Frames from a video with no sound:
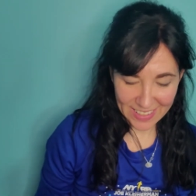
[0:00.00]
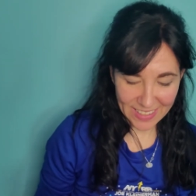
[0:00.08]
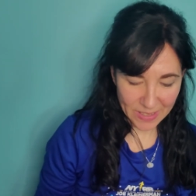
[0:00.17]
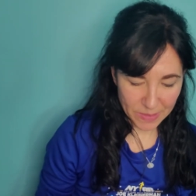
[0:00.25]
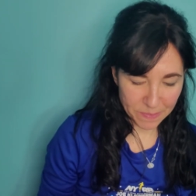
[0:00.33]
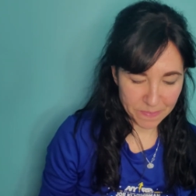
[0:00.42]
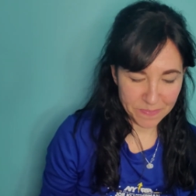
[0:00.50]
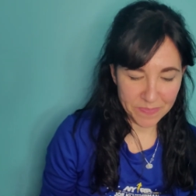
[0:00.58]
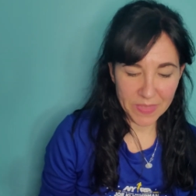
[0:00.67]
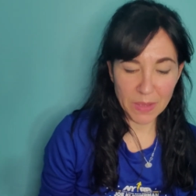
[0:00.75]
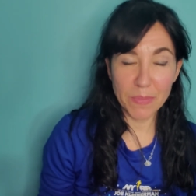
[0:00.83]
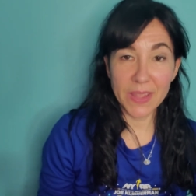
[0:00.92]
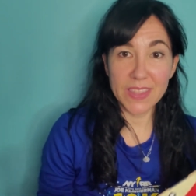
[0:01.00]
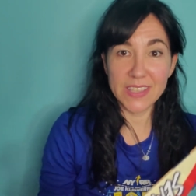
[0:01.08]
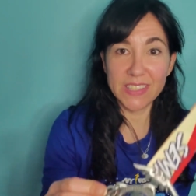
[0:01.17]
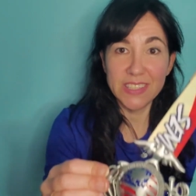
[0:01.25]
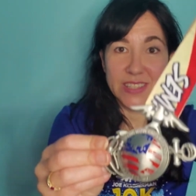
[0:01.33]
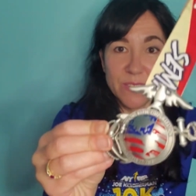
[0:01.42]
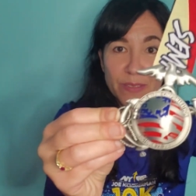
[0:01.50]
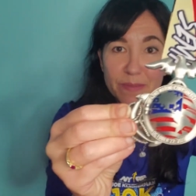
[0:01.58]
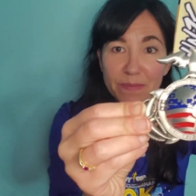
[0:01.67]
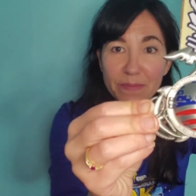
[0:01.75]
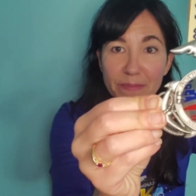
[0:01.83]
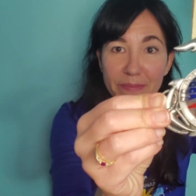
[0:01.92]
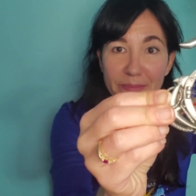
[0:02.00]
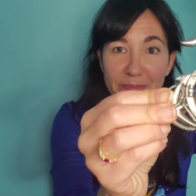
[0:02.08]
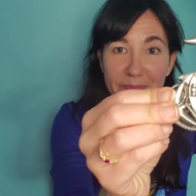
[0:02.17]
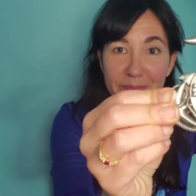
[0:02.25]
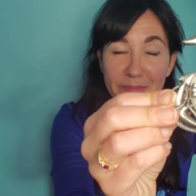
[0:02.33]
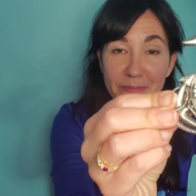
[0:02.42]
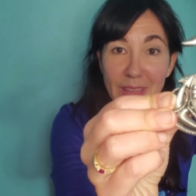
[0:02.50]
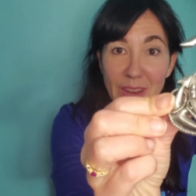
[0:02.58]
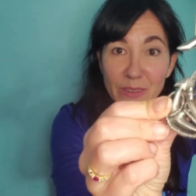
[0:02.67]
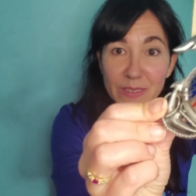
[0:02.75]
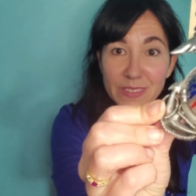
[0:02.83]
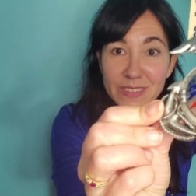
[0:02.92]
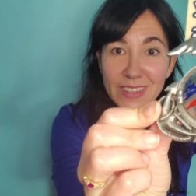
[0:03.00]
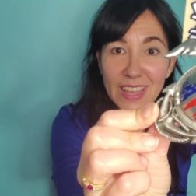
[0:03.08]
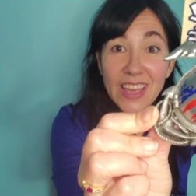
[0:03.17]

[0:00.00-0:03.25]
Um, but this is the medal.